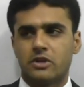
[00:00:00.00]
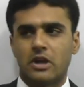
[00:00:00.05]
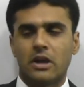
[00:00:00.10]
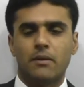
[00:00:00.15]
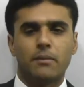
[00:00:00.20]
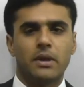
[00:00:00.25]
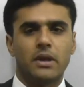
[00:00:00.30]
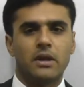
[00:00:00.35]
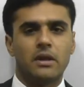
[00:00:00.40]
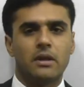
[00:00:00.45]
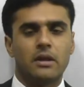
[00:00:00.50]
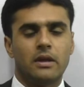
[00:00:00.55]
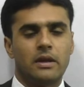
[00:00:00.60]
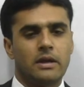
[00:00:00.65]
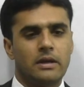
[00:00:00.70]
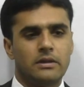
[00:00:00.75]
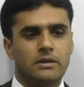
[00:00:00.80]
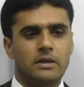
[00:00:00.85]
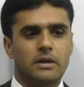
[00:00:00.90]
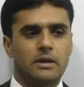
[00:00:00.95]
tell me
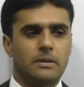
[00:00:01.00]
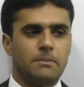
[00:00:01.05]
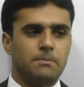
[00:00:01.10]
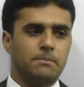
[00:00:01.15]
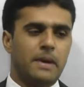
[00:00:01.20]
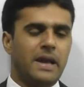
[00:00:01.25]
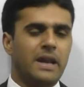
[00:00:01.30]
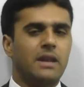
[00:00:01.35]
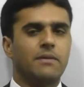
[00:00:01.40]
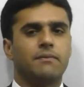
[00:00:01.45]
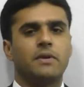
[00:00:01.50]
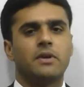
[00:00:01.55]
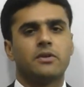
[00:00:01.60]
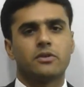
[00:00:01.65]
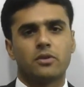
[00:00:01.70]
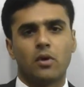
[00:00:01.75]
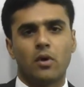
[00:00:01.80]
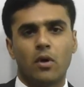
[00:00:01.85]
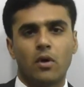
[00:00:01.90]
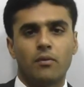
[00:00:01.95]
the
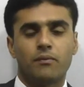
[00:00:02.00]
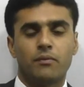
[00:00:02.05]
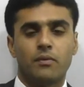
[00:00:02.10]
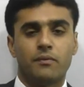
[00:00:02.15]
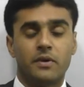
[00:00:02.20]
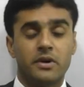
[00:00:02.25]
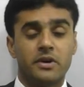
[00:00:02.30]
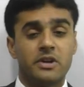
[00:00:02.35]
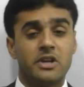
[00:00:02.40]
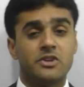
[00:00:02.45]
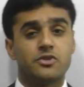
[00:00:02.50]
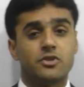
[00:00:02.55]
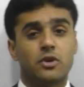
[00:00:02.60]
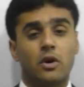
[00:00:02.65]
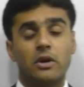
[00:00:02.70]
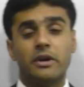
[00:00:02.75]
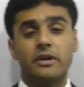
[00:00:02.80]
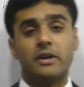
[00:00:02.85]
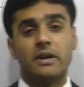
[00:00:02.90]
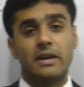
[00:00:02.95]
benefits of furnished
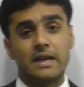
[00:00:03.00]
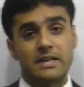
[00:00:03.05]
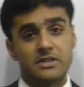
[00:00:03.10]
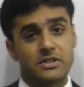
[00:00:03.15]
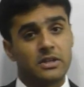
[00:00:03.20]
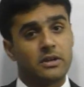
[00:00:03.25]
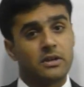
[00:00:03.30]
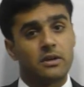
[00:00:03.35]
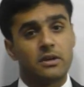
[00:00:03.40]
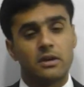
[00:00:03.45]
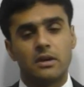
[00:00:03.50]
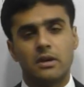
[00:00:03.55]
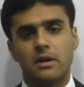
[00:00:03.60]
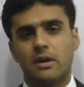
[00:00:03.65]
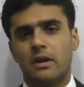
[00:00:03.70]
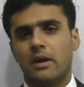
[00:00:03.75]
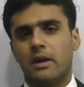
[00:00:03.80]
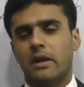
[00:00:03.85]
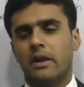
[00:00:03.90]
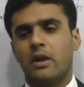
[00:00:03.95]
holiday letting.
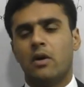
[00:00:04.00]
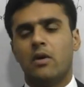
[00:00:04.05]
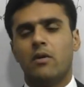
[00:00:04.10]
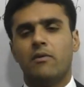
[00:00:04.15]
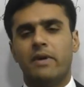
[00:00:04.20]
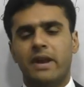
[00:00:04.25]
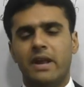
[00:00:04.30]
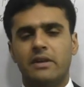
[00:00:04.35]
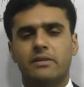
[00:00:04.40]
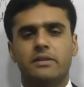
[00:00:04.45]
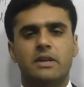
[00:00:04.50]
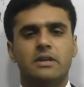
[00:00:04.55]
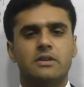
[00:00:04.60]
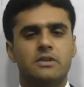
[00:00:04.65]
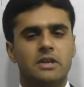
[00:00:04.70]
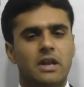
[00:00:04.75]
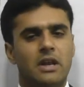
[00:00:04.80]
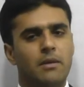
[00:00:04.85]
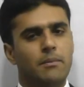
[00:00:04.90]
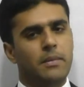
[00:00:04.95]
Now, when I
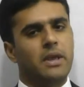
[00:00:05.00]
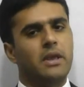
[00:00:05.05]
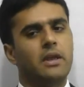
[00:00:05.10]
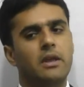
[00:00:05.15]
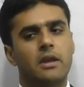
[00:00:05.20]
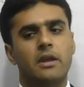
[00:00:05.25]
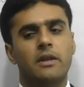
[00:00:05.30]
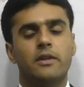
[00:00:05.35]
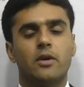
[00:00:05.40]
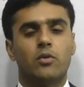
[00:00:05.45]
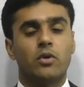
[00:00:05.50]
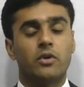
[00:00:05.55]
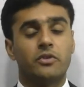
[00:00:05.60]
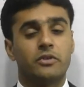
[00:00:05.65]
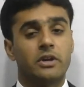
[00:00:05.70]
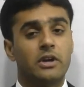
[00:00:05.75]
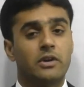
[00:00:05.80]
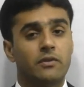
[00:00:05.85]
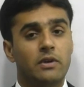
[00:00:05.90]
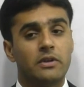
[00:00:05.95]
said tell me, in the
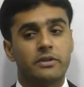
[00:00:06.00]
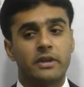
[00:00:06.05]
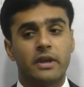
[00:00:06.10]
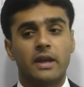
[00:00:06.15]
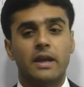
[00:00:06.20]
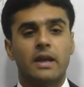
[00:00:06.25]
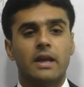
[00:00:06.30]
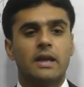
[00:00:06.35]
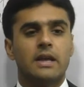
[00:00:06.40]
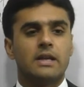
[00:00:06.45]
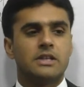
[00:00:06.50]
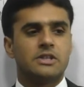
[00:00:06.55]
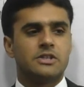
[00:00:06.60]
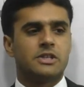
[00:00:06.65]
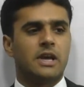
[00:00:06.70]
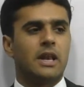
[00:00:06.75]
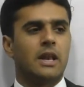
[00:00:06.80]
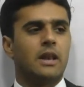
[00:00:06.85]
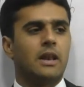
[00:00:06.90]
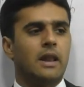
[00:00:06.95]
question it will say,
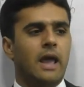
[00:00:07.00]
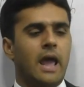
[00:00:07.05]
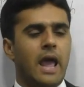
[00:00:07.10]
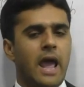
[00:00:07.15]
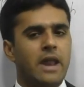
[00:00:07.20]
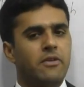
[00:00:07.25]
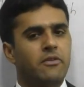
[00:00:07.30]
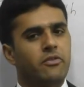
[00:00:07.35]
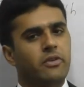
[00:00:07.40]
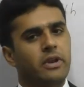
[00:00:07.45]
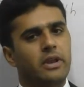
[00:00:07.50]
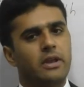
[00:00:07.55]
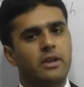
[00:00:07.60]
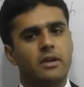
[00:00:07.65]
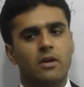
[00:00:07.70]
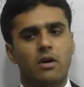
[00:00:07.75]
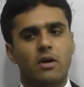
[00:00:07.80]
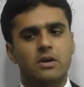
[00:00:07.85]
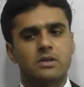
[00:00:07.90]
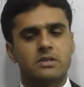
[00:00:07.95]
tell Henry,
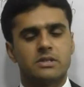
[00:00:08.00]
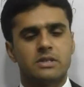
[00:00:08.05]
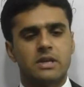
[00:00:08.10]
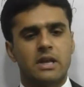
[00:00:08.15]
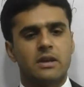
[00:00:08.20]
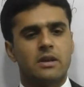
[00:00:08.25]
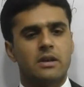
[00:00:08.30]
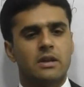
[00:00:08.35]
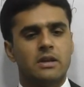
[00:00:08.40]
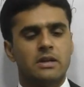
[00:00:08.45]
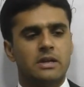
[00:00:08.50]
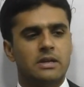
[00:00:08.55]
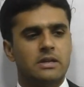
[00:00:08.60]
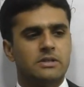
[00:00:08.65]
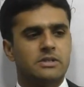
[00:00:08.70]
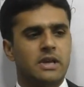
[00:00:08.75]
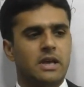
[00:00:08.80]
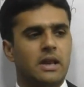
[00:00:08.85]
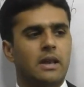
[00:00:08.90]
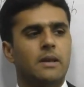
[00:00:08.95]
or
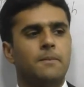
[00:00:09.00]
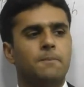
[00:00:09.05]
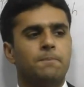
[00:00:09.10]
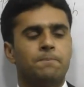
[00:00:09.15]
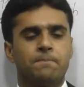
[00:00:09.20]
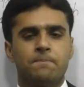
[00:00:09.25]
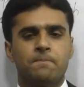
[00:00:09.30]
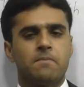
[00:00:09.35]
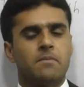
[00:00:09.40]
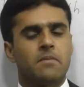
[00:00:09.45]
tell